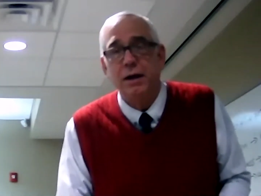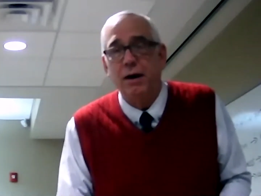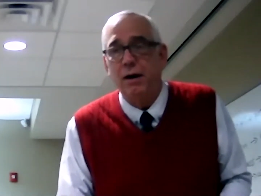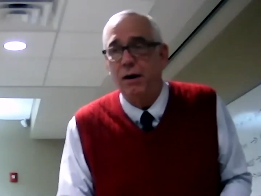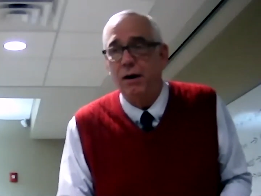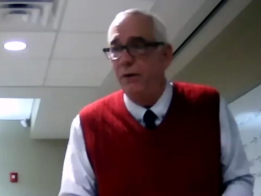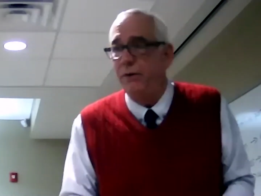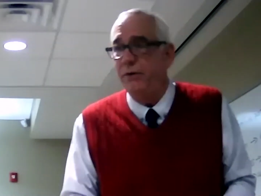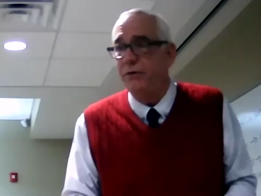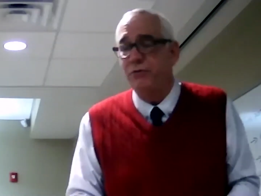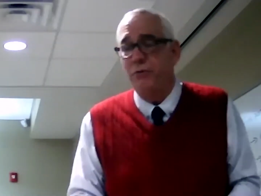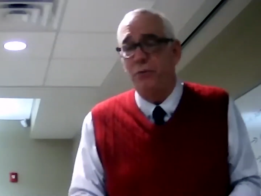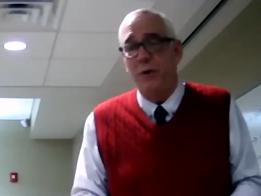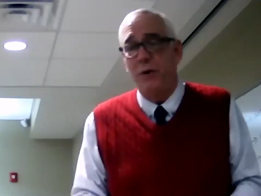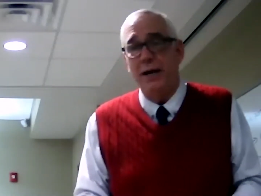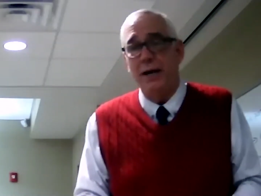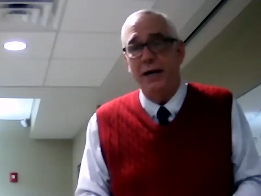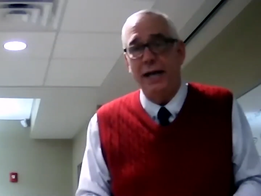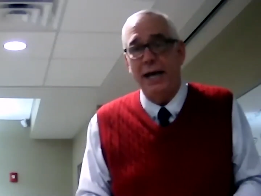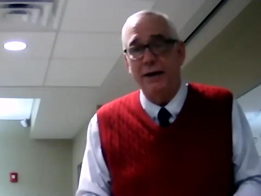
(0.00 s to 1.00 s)
Always
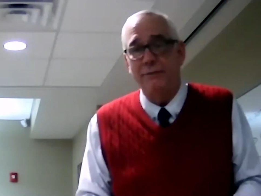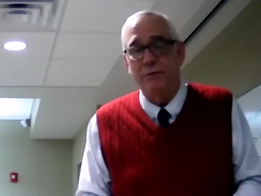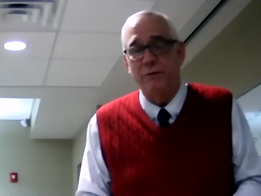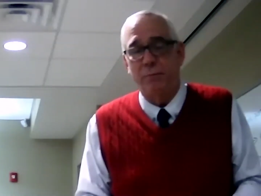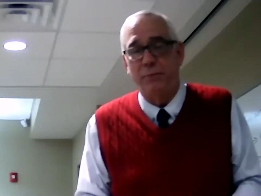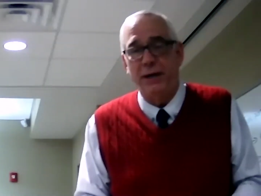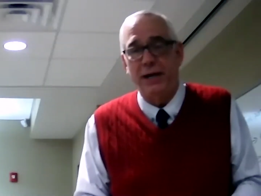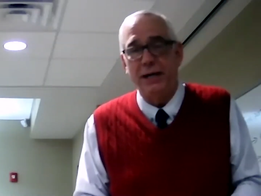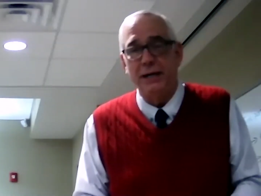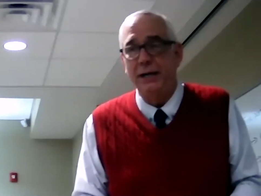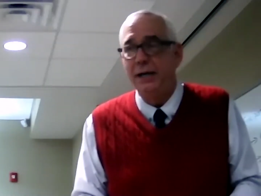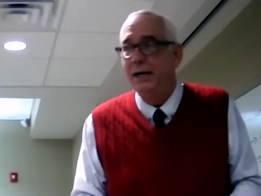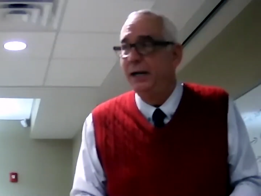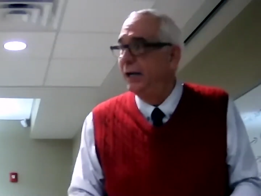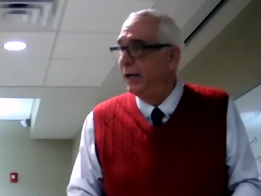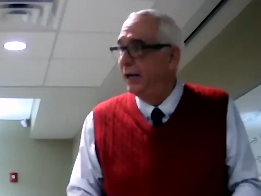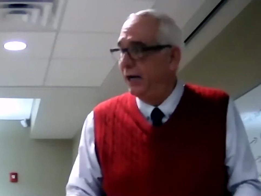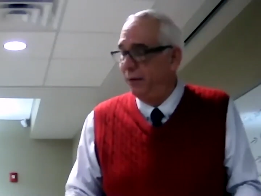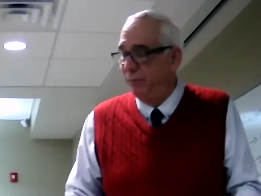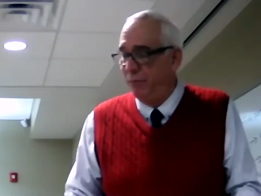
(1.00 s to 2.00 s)
wanted to have a pet.
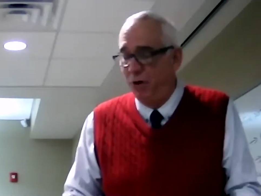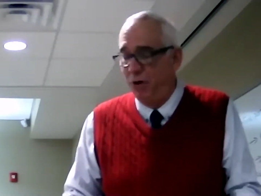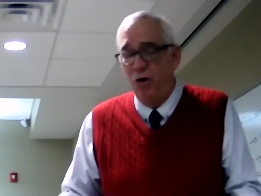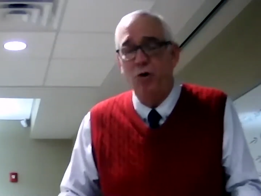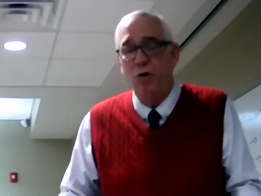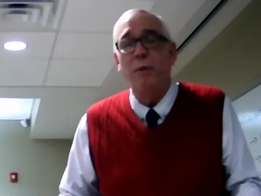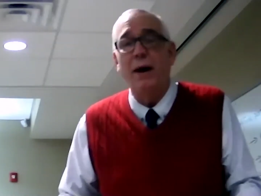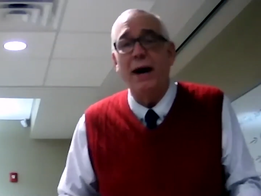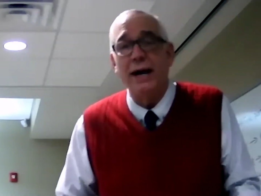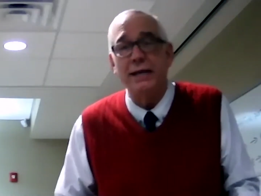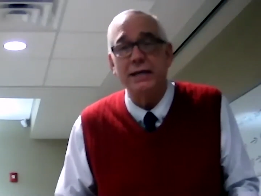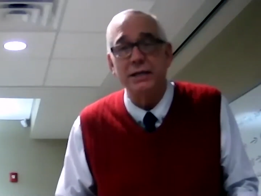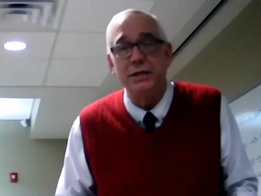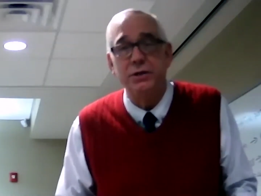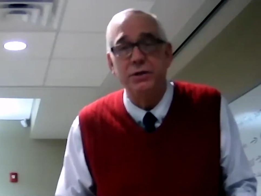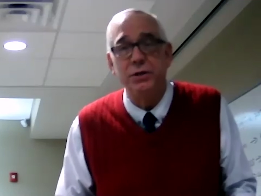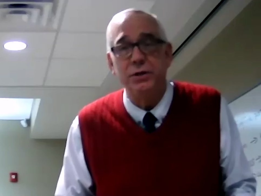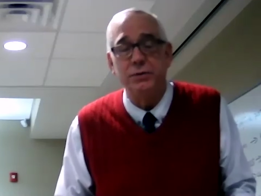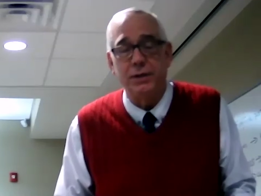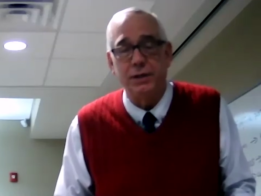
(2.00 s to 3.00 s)
I'm home, I can
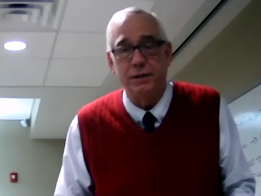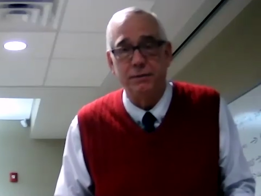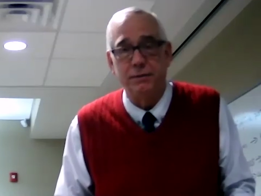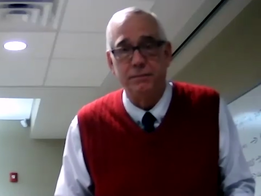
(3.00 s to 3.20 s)
do it.